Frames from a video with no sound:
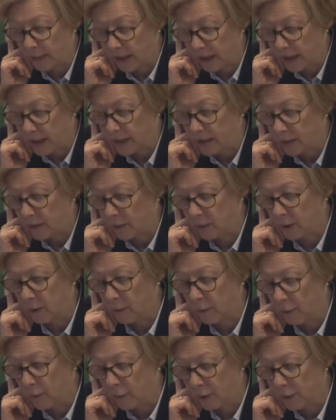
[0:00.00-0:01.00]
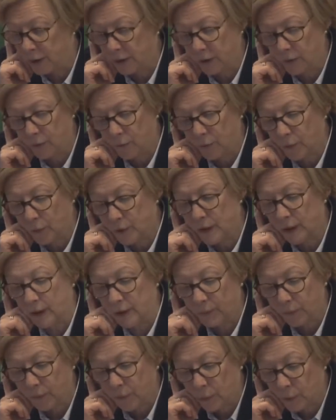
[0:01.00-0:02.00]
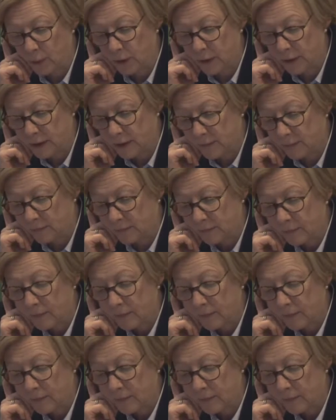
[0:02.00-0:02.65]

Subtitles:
based on imported fossil fuels,